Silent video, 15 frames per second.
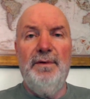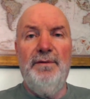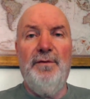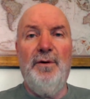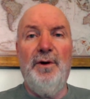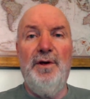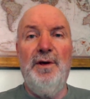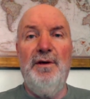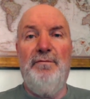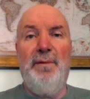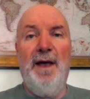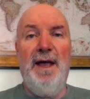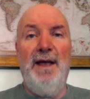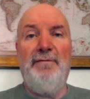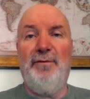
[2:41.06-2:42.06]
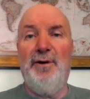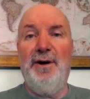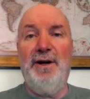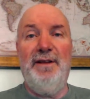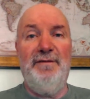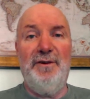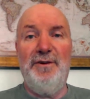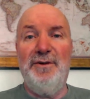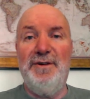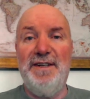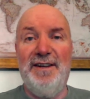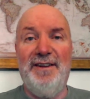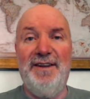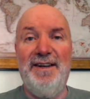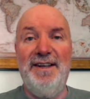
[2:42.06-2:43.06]
before you pay for any of your
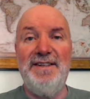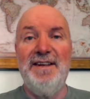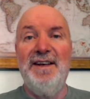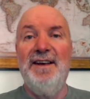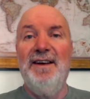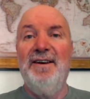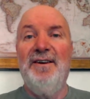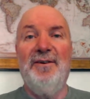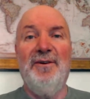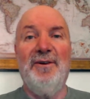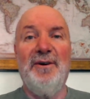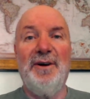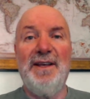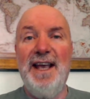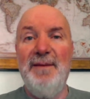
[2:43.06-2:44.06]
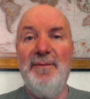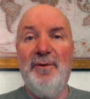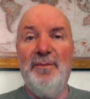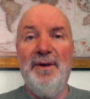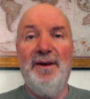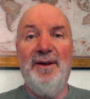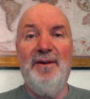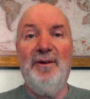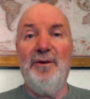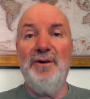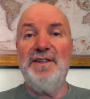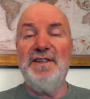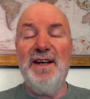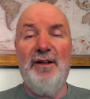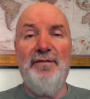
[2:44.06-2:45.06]
utilities or cable bill
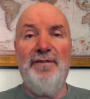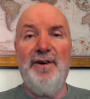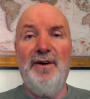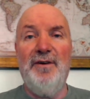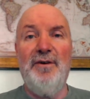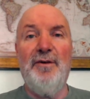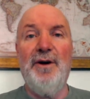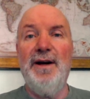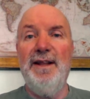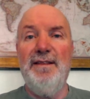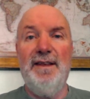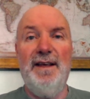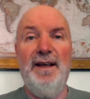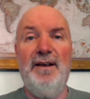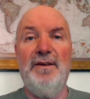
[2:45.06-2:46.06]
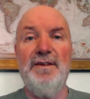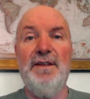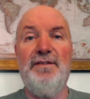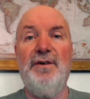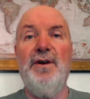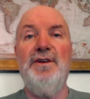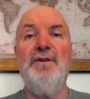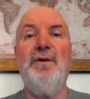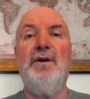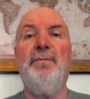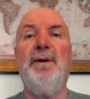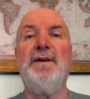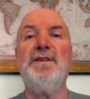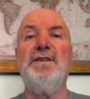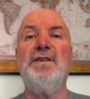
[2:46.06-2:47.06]
or cell phone or anything else. That 3,200
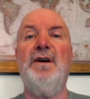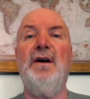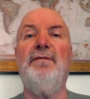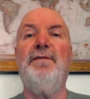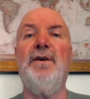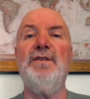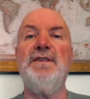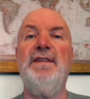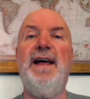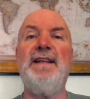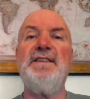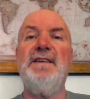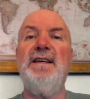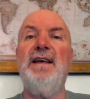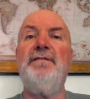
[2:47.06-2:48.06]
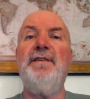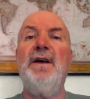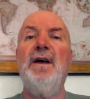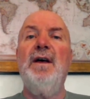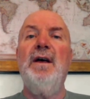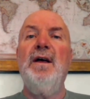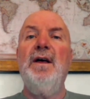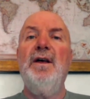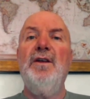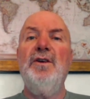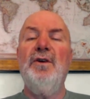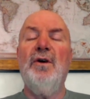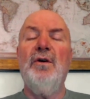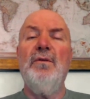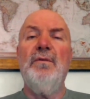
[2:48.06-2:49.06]
bucks is gone, folks. And that's if
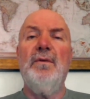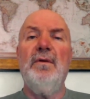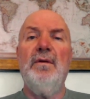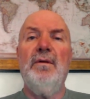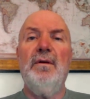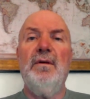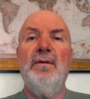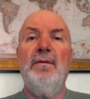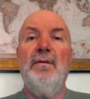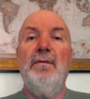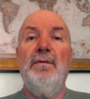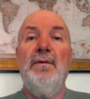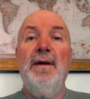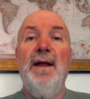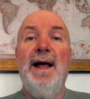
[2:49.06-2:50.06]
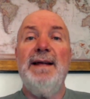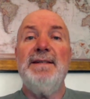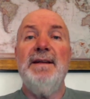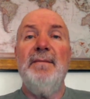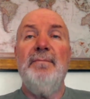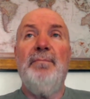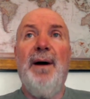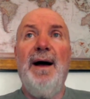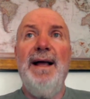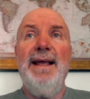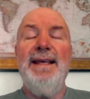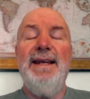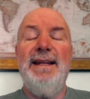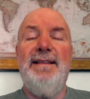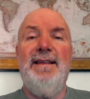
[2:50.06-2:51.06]
you're not
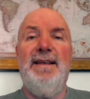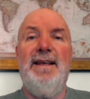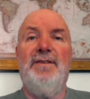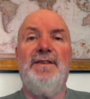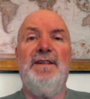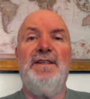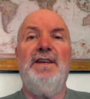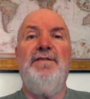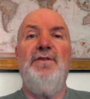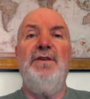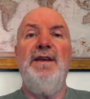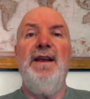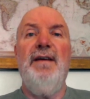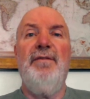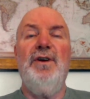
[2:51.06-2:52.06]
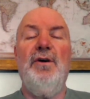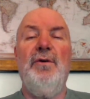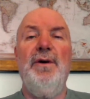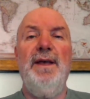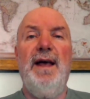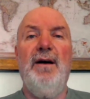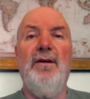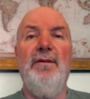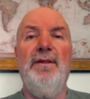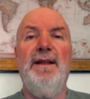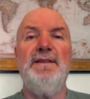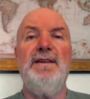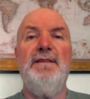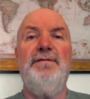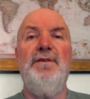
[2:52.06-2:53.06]
buying anything else. That's if you're never going out.
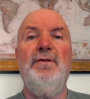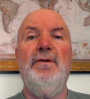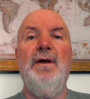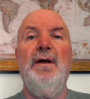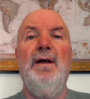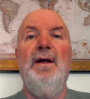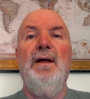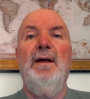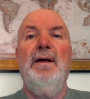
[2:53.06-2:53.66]
That's if you're